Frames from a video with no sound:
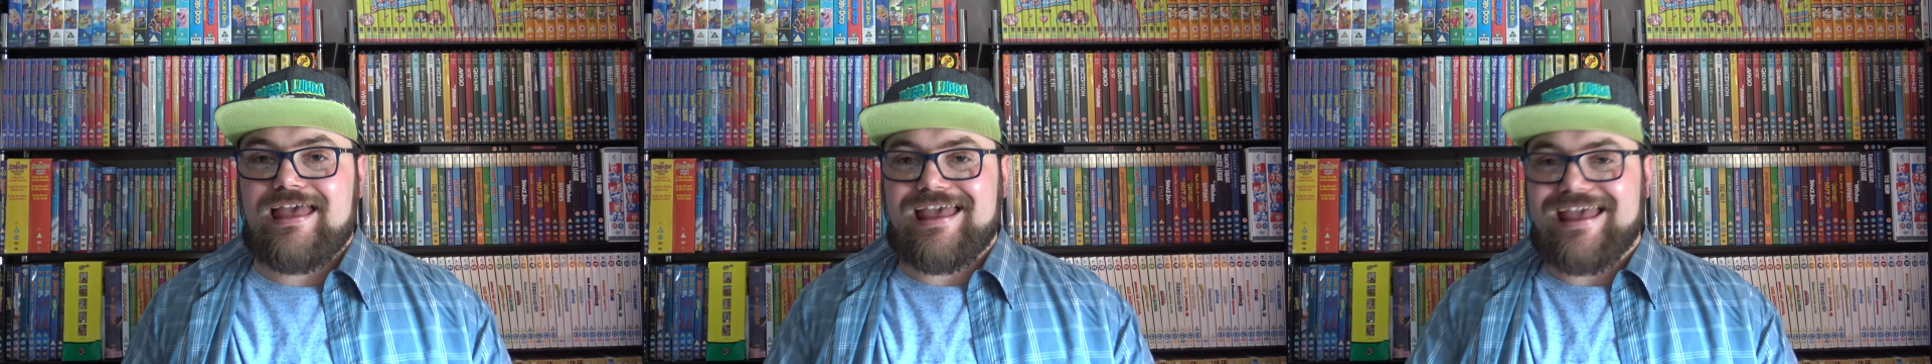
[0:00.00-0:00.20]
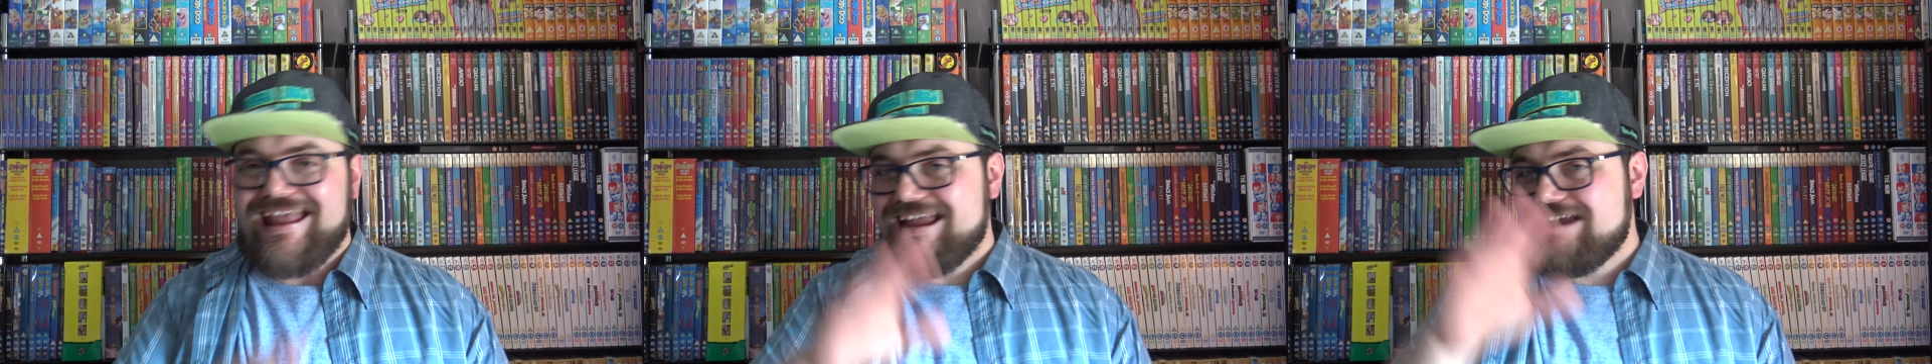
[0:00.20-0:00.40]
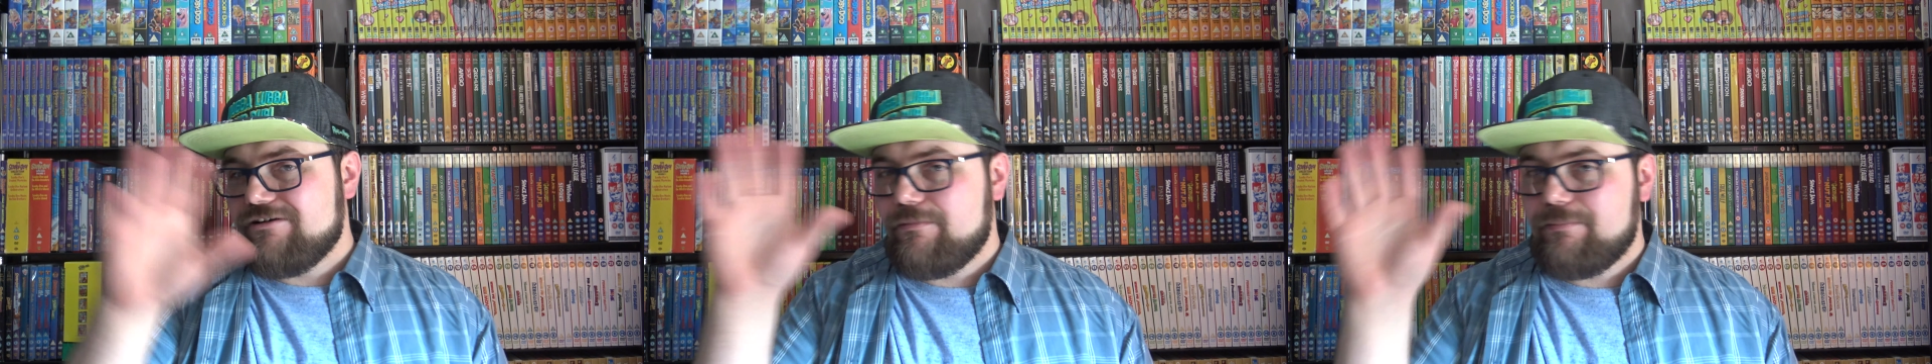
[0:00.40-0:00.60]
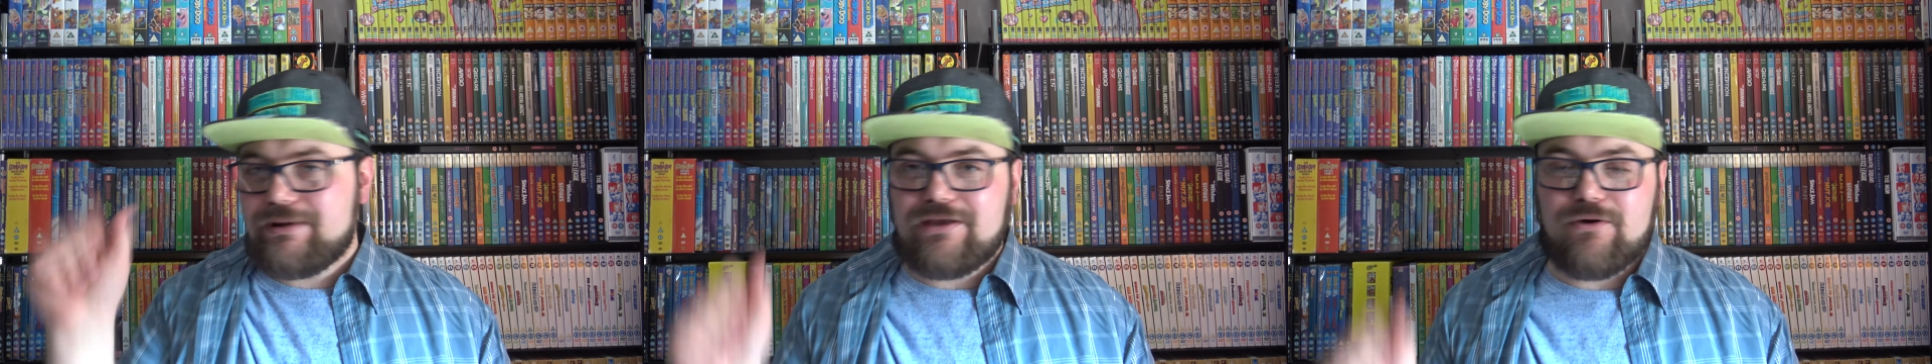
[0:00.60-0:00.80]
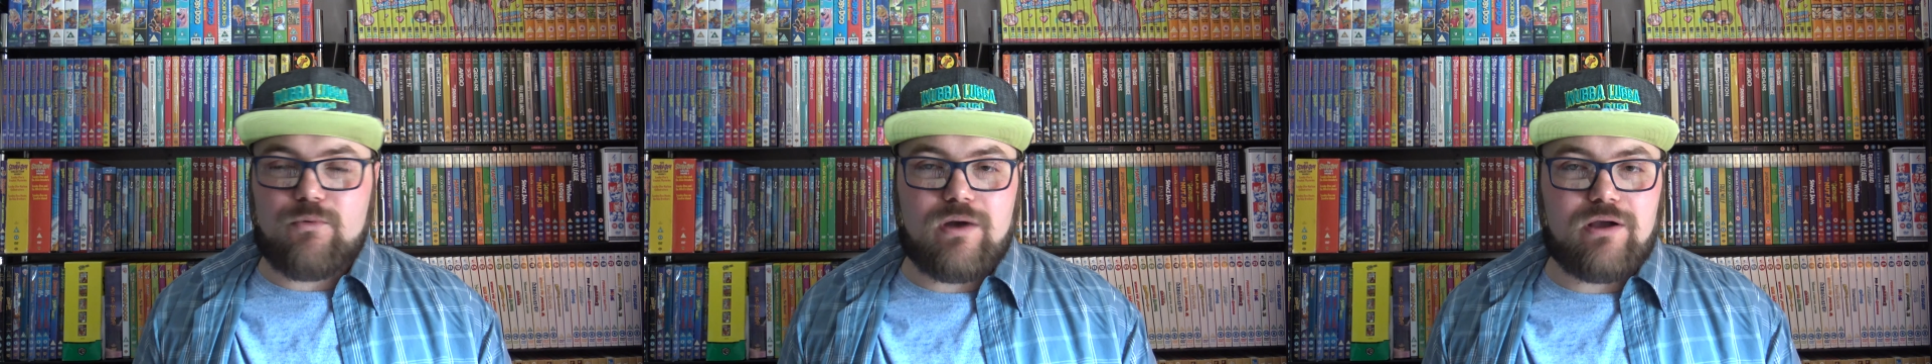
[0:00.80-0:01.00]
Hey
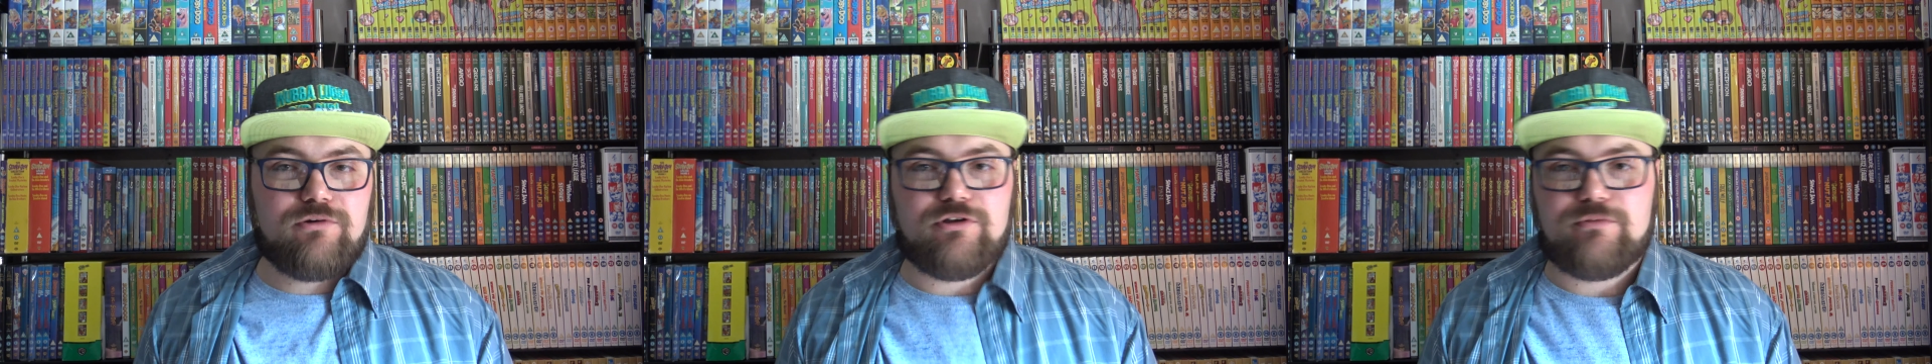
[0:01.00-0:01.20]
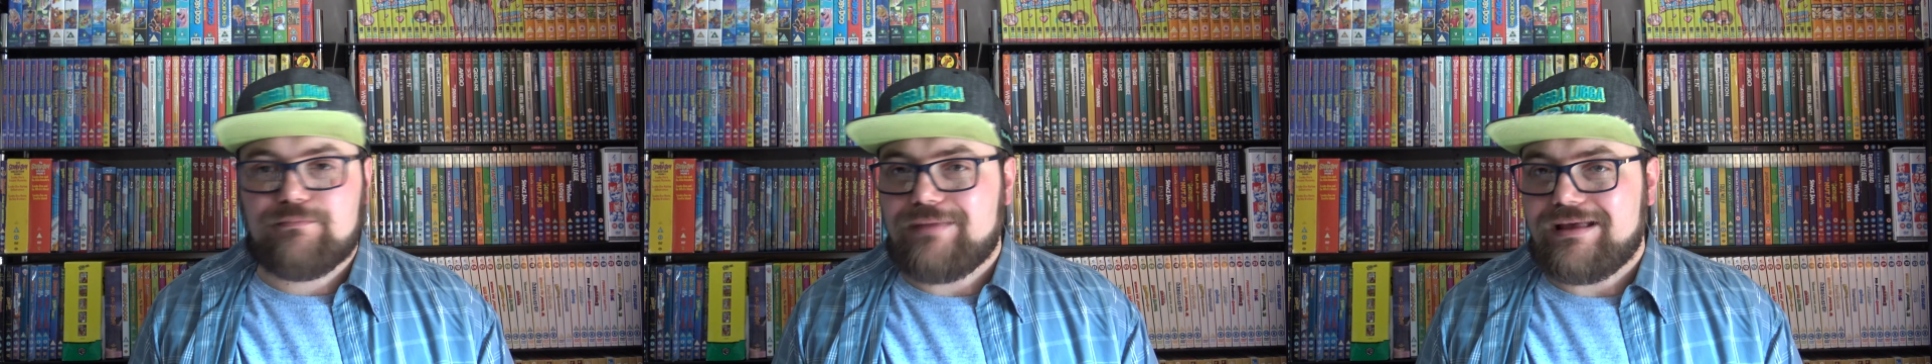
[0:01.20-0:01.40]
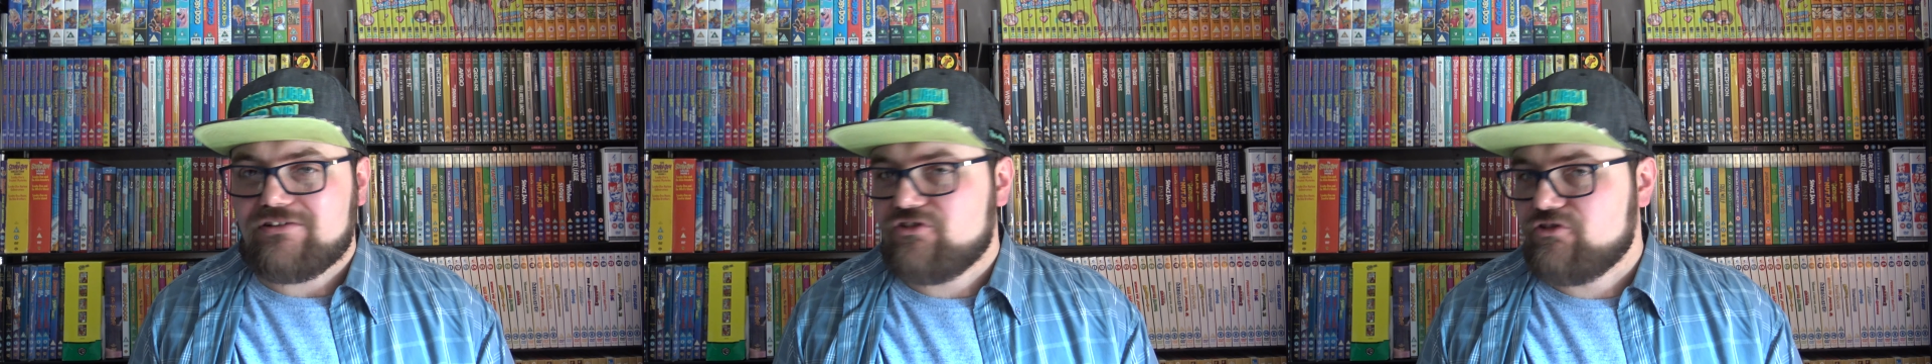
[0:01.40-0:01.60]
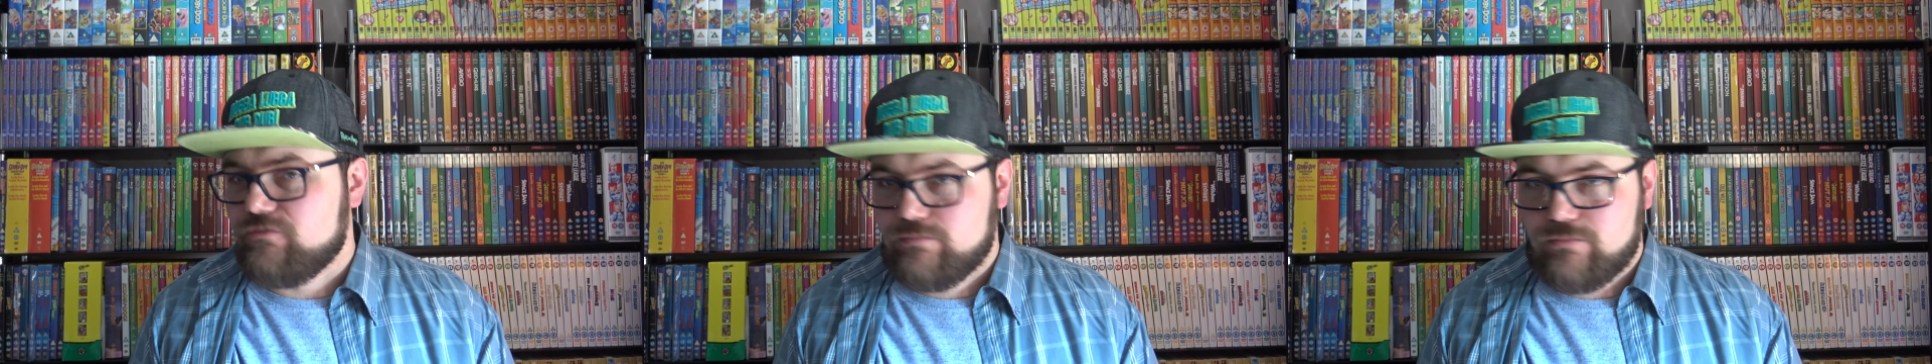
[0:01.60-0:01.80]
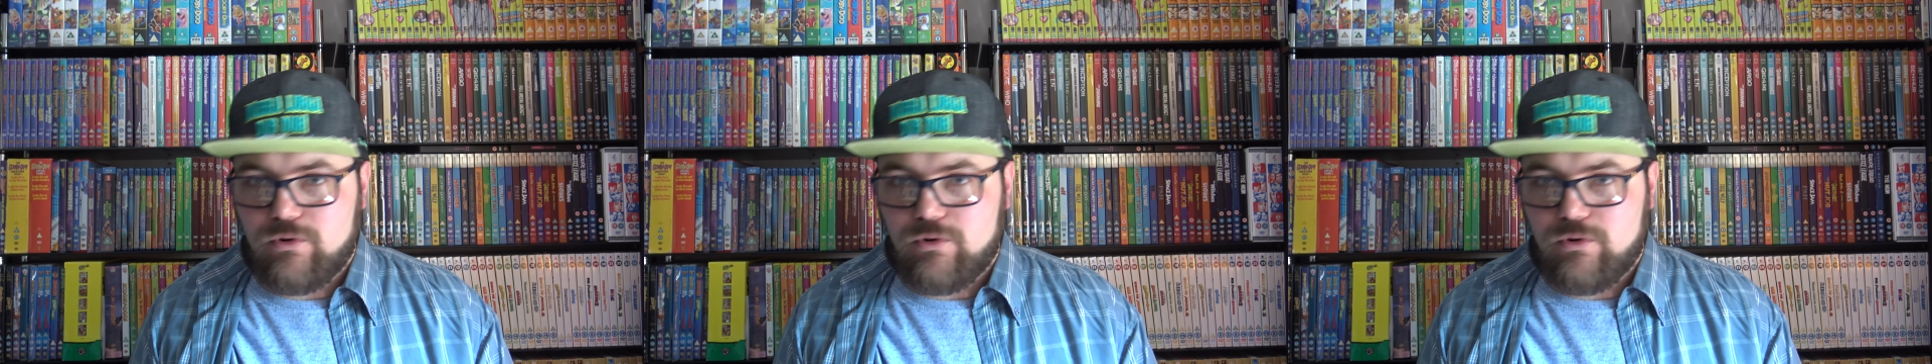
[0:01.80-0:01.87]
everybody, welcome back to some